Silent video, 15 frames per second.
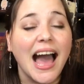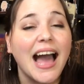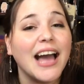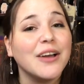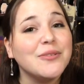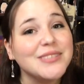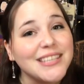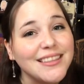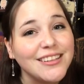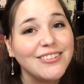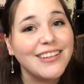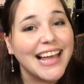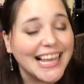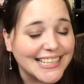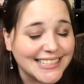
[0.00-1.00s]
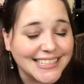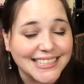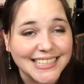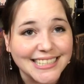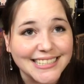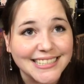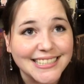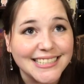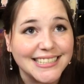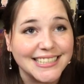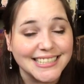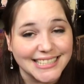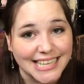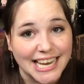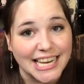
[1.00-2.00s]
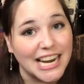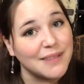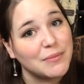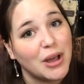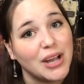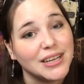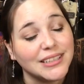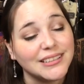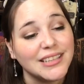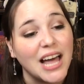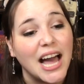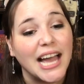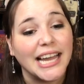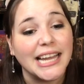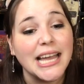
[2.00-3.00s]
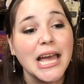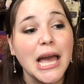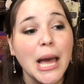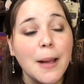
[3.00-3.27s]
I was a little hesitant to see it, I'm not gonna lie,